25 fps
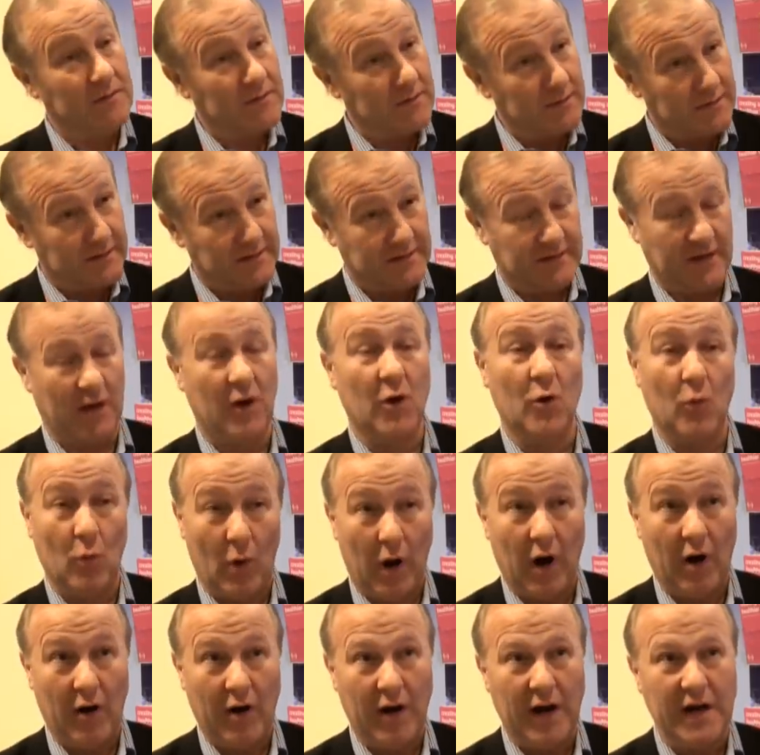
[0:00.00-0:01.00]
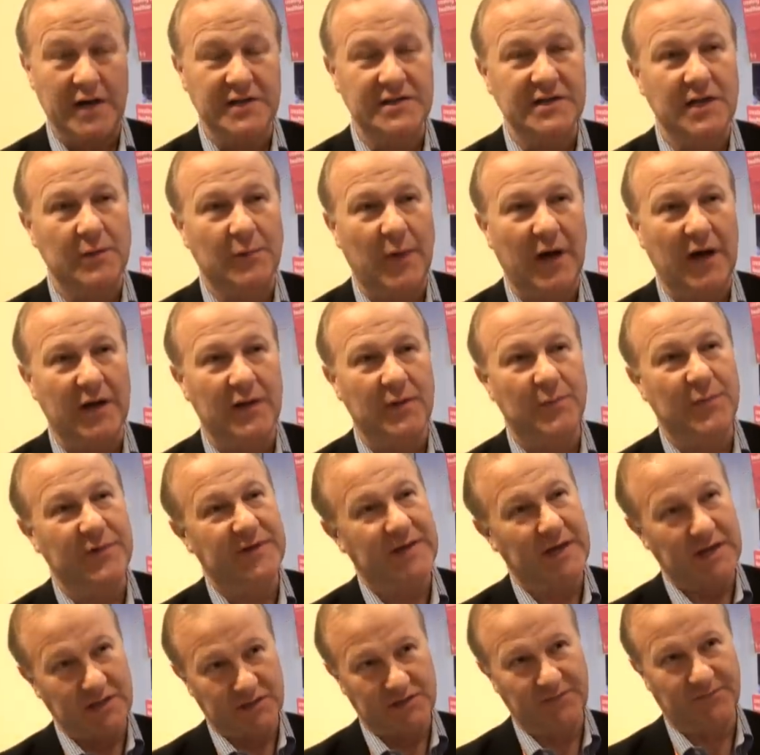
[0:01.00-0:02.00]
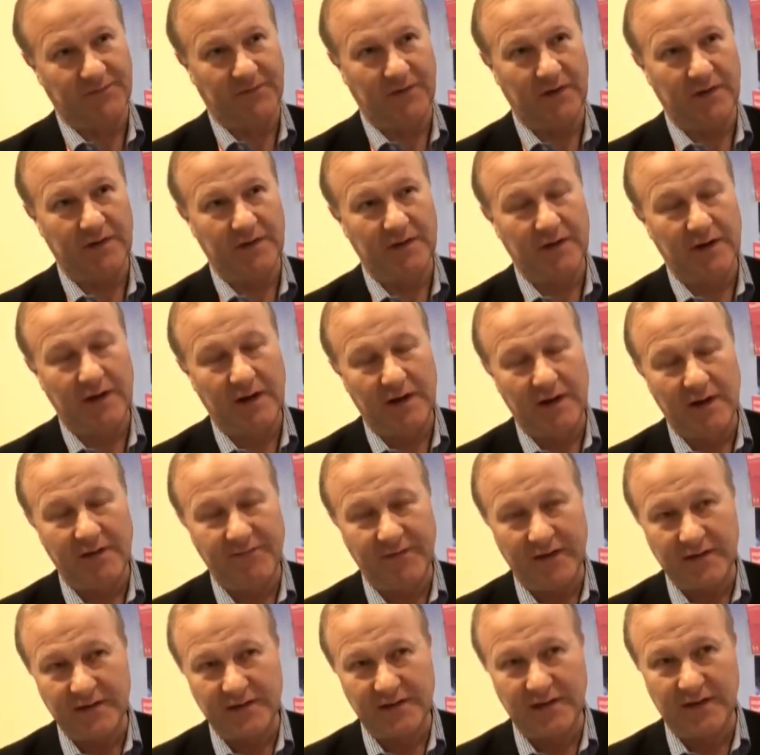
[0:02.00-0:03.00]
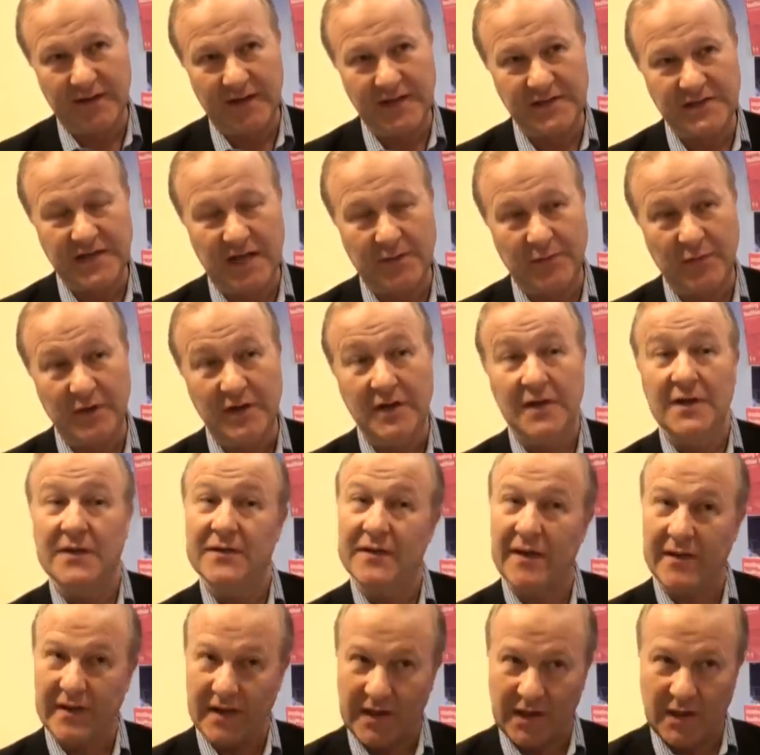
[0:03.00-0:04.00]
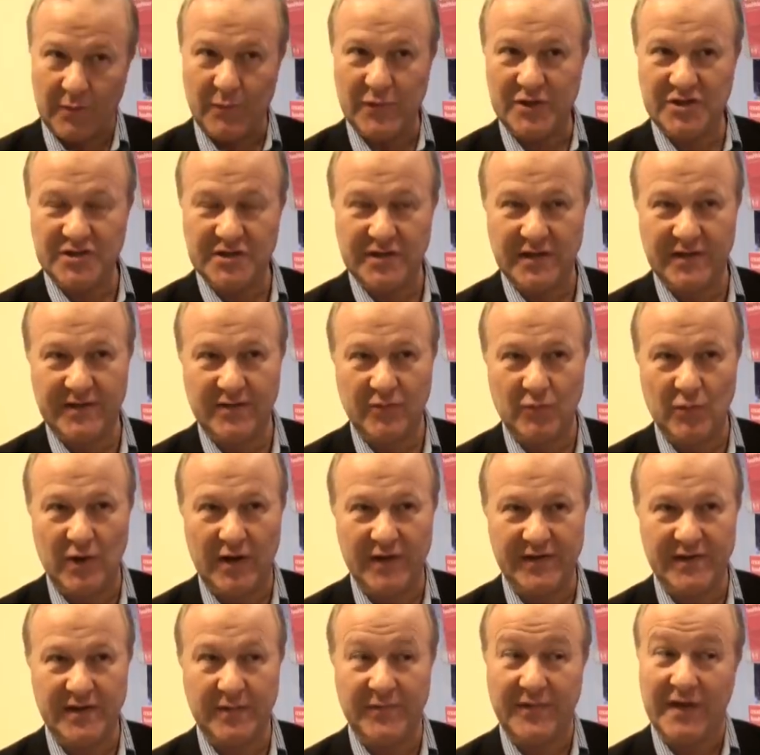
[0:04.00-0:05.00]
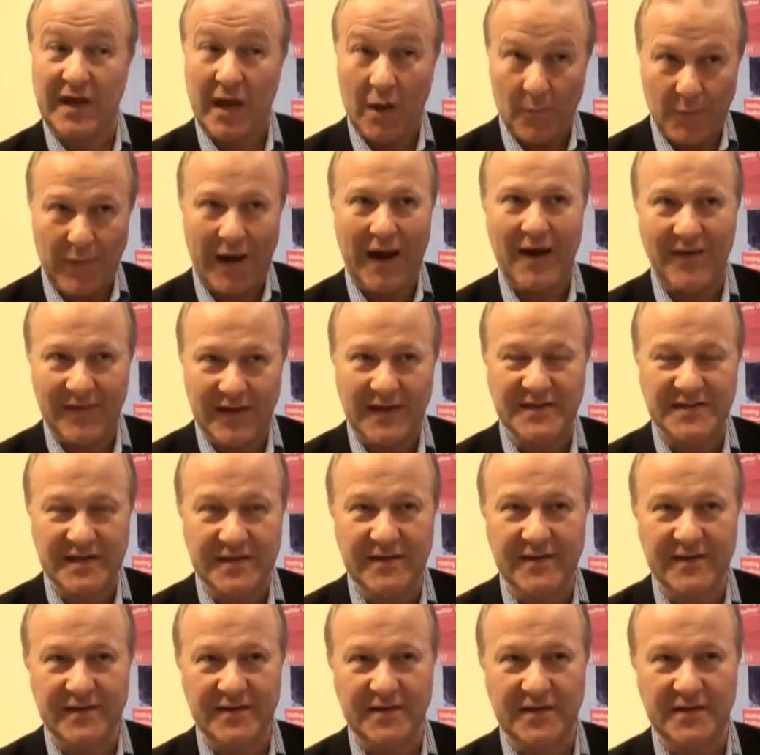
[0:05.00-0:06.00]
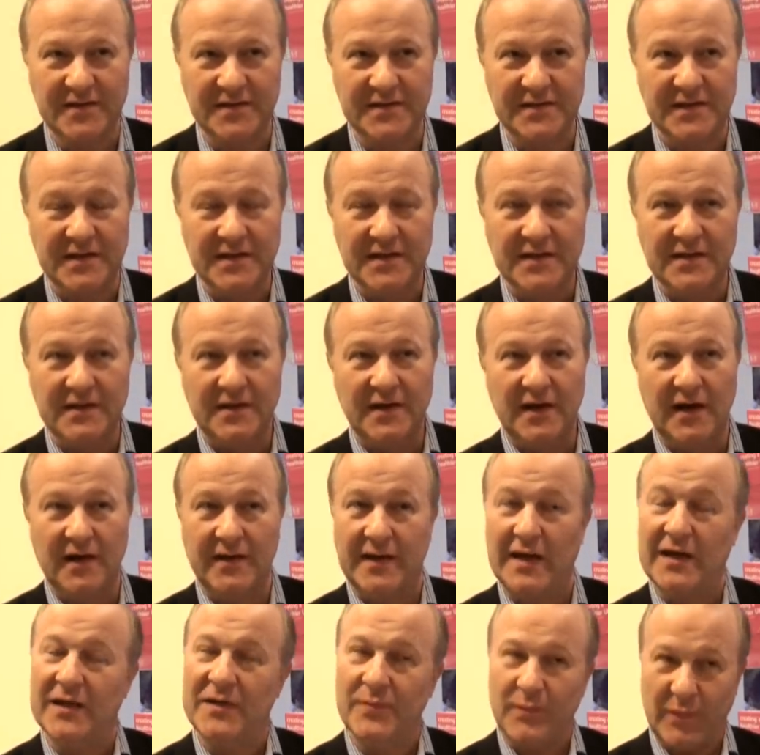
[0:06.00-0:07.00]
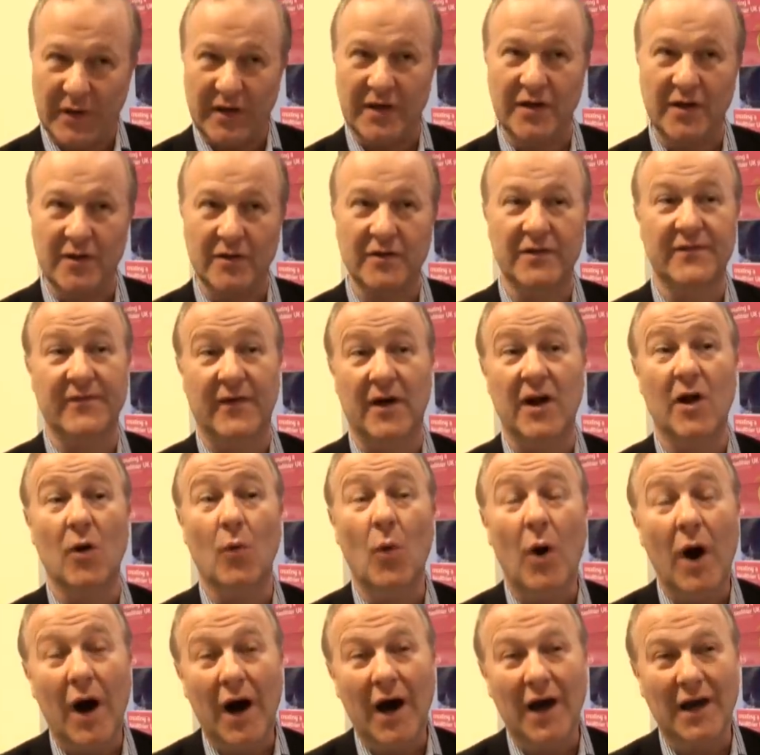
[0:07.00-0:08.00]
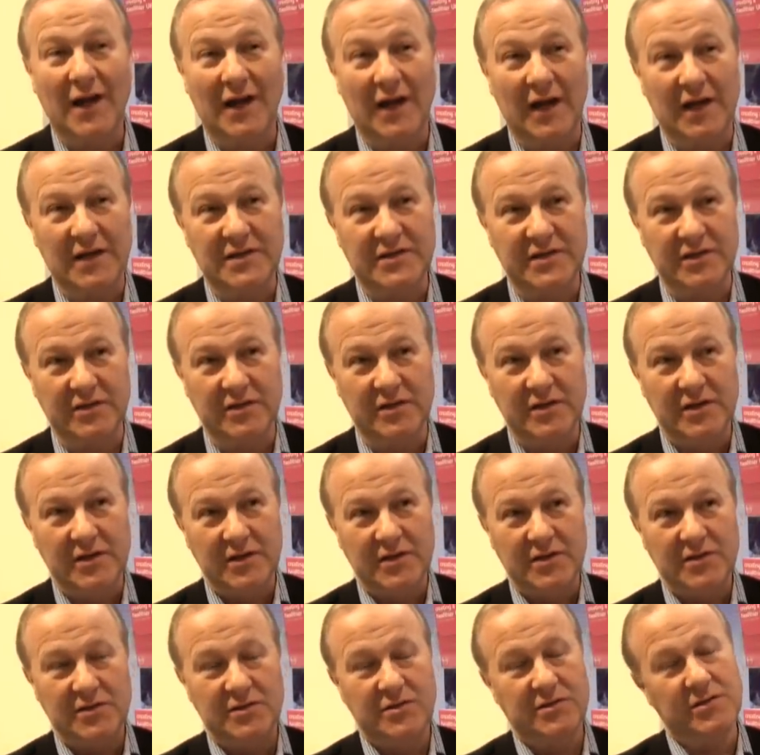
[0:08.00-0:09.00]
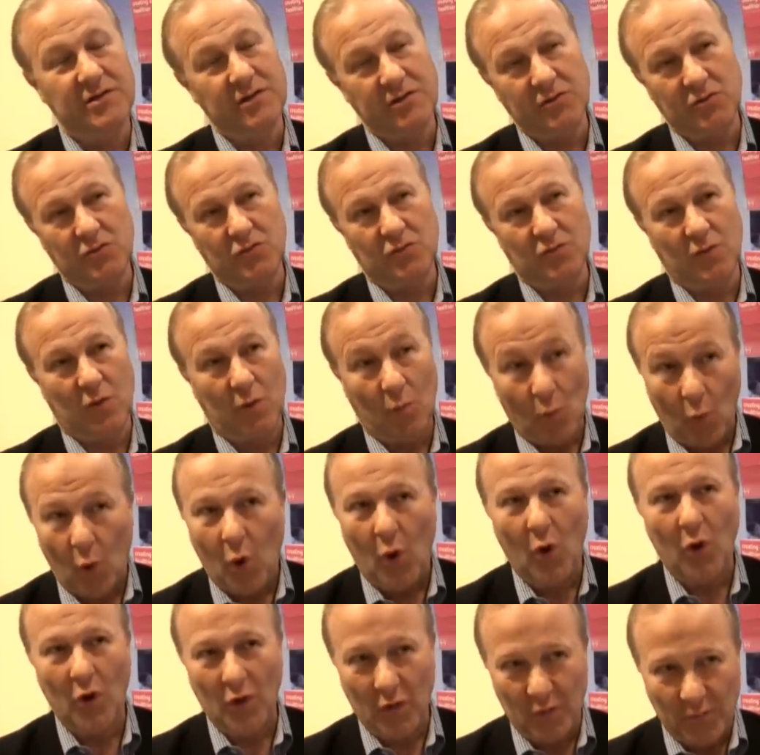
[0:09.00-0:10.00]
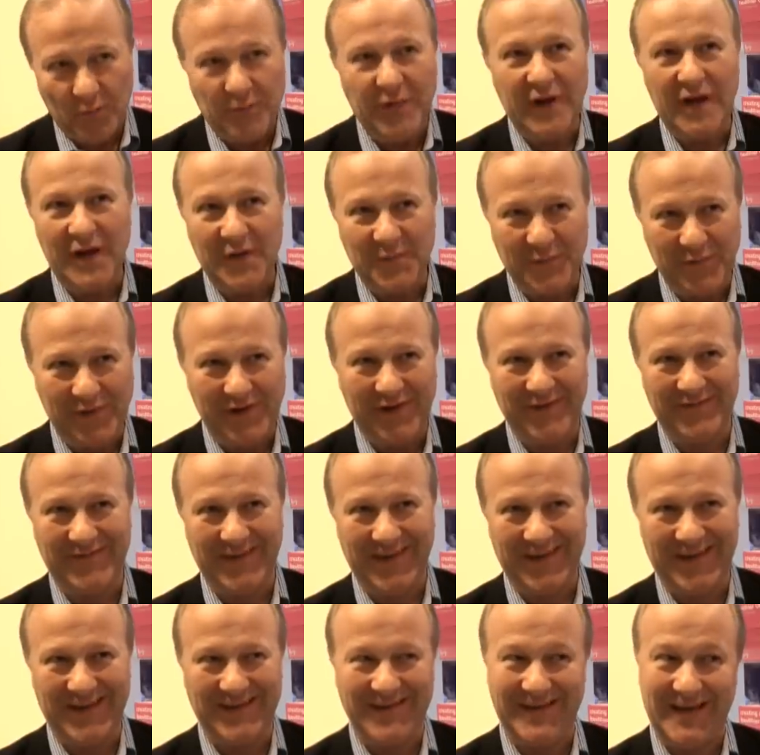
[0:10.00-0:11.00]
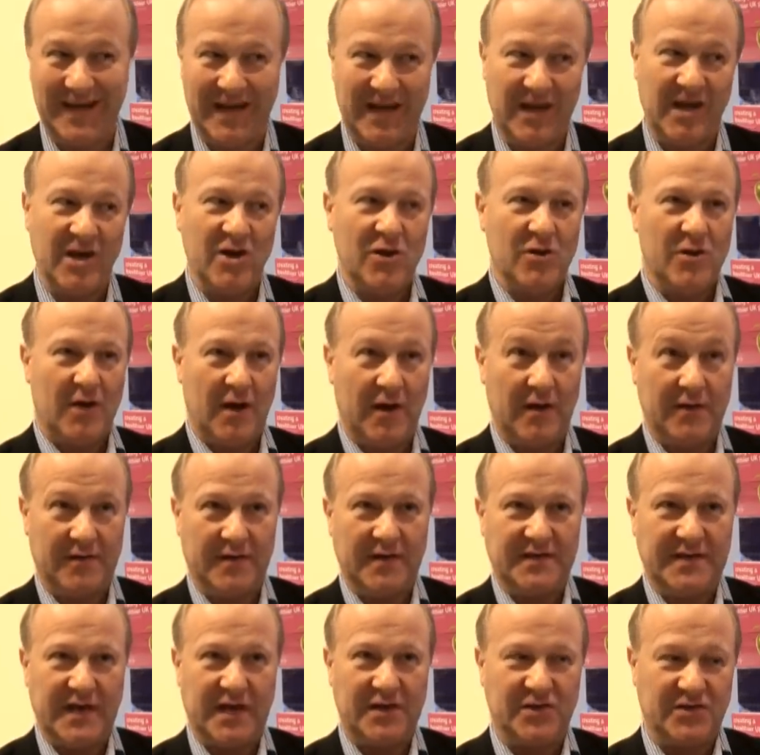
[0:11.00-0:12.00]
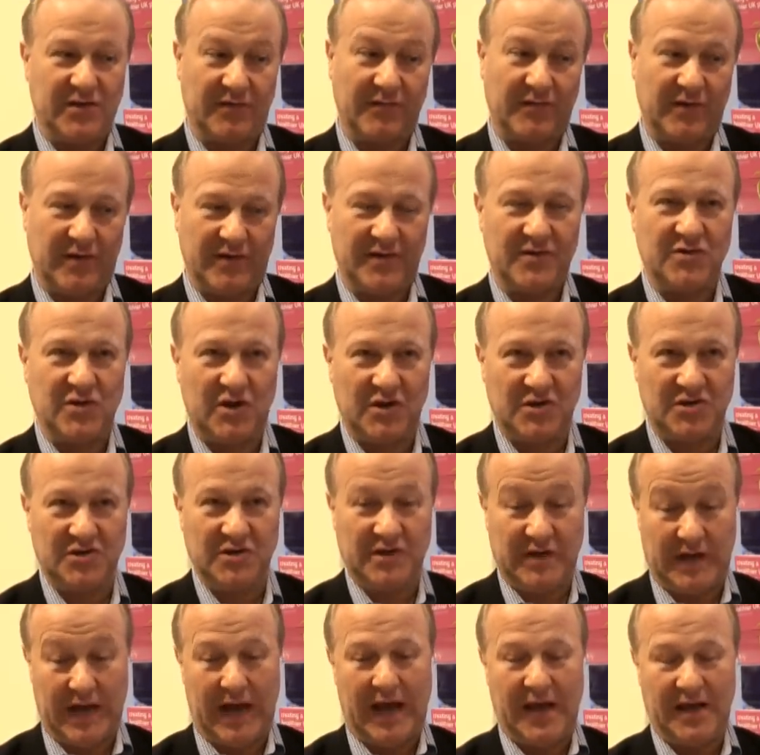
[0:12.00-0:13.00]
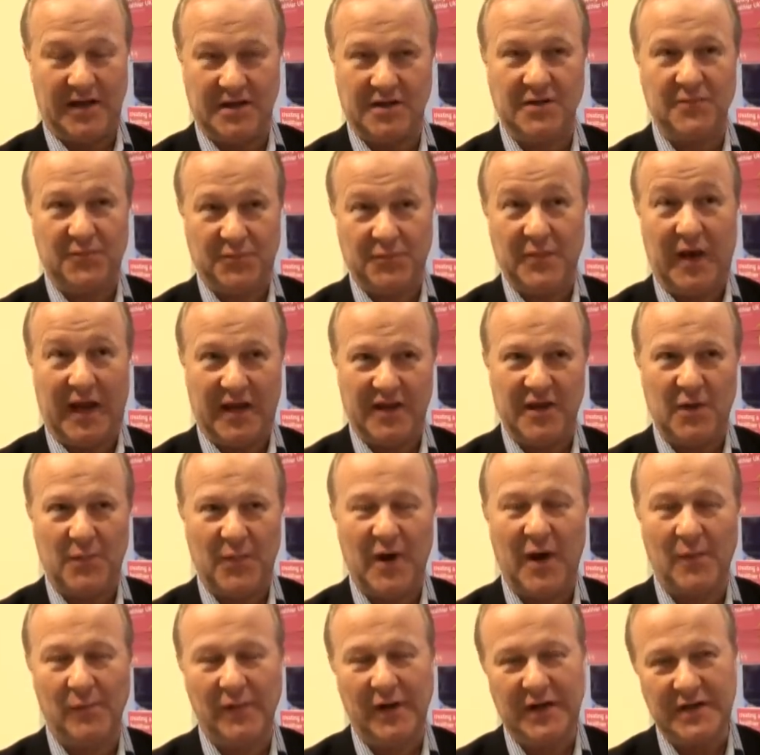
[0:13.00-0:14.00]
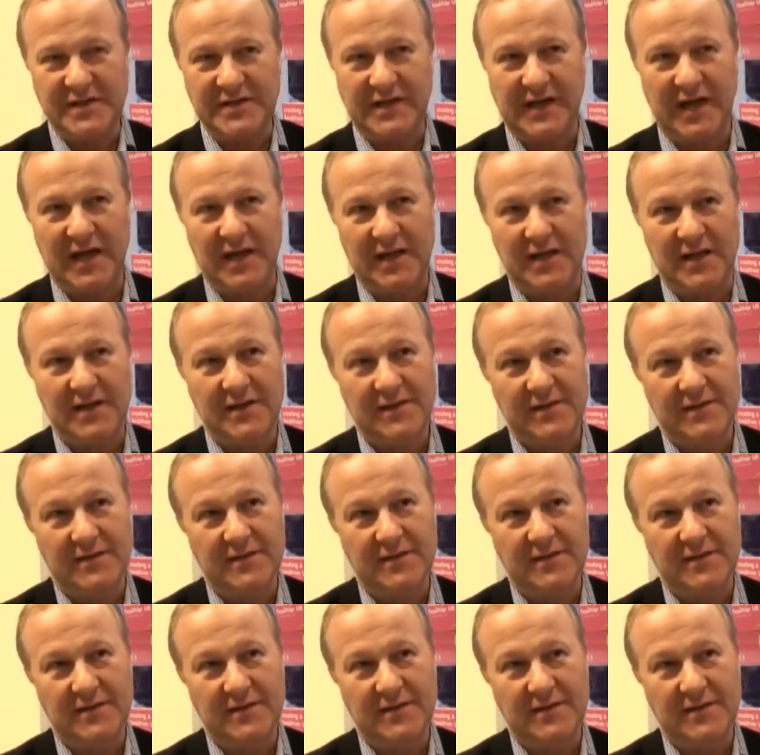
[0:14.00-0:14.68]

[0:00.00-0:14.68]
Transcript: so worried about the potential for events like that to happen, and they commissioned us to write something about that incident, and that's been used very widely to warn people of the danger of construction and the public together.